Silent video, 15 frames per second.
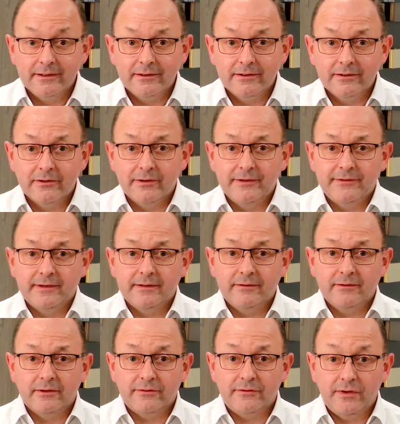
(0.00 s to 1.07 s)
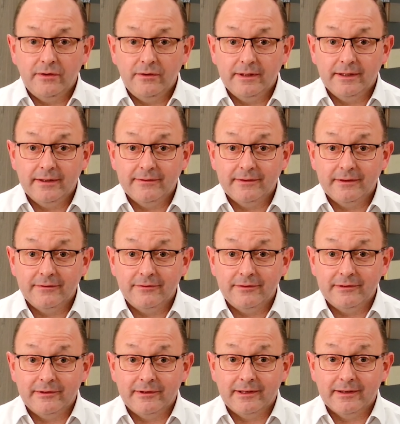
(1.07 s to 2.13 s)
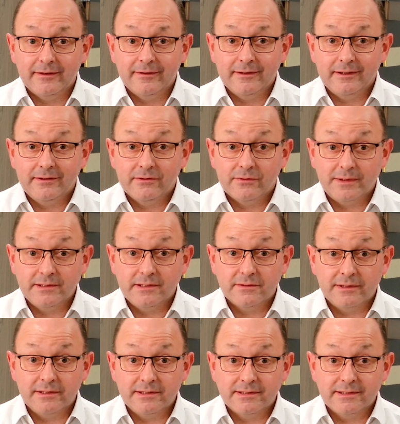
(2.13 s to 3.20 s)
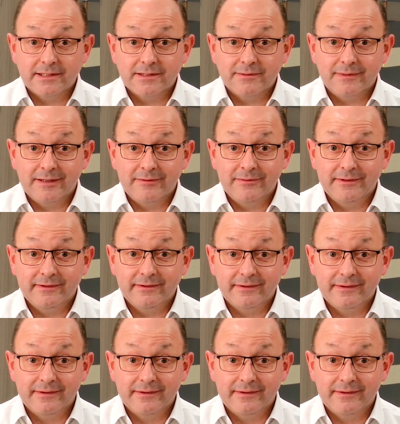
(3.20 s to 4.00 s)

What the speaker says: or is it not 2 years if you look at the 2026 amendments?